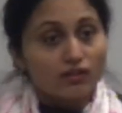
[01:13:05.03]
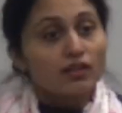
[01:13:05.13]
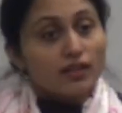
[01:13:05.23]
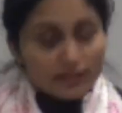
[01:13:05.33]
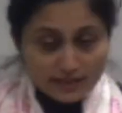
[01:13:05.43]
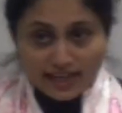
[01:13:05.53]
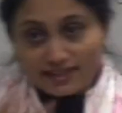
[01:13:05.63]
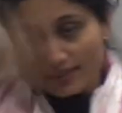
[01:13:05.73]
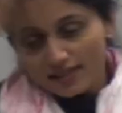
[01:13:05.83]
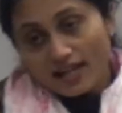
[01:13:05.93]

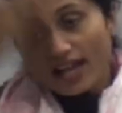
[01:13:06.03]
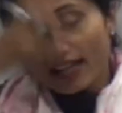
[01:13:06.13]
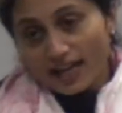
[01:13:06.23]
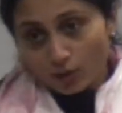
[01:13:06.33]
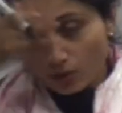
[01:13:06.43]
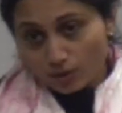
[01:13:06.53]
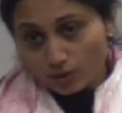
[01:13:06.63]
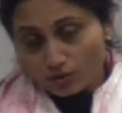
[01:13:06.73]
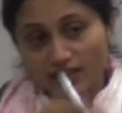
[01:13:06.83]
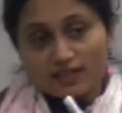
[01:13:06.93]
Yes, and I told you the
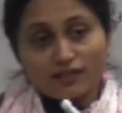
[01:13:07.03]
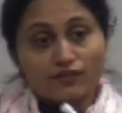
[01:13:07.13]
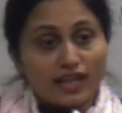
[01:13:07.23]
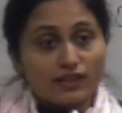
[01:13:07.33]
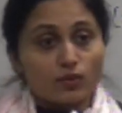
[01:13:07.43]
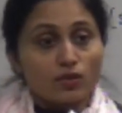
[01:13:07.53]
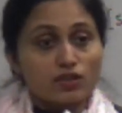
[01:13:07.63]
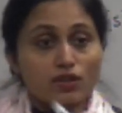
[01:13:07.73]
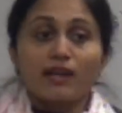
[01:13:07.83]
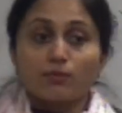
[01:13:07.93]
reason for that also.
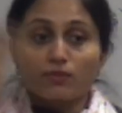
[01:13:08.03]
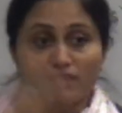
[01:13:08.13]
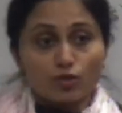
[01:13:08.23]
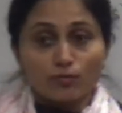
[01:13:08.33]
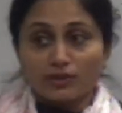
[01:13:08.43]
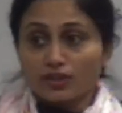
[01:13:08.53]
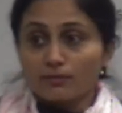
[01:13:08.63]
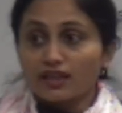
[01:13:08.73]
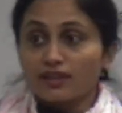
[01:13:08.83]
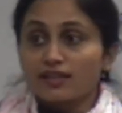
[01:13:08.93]
Why was it omitted?
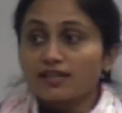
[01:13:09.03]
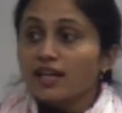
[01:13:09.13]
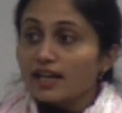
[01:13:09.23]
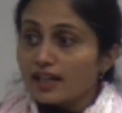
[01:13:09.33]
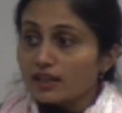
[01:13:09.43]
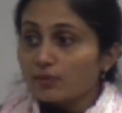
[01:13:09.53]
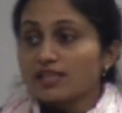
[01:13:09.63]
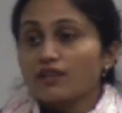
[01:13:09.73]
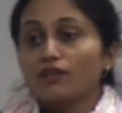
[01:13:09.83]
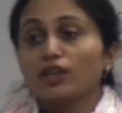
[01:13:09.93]
Because it was
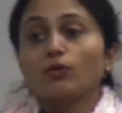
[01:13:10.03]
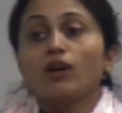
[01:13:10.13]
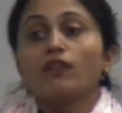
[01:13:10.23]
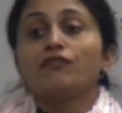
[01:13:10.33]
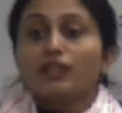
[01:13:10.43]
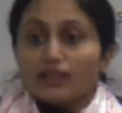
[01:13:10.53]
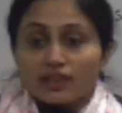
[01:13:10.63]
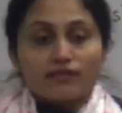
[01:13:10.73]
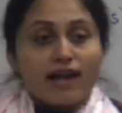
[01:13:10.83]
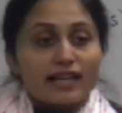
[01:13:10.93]
giving you a weird
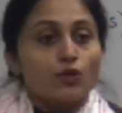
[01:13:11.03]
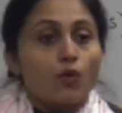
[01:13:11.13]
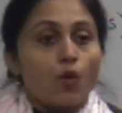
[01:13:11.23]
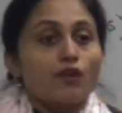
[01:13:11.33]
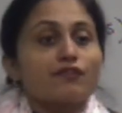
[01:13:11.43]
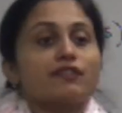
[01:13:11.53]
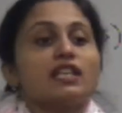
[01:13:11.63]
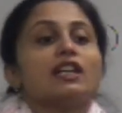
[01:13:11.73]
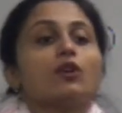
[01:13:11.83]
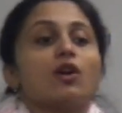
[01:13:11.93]
value of the
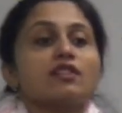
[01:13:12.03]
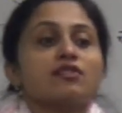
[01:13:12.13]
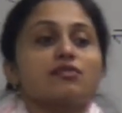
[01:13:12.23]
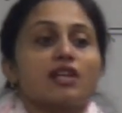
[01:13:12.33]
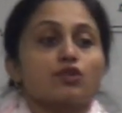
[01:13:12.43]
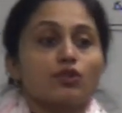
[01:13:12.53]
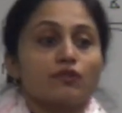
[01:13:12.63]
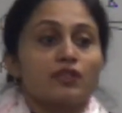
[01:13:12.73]
concentration of the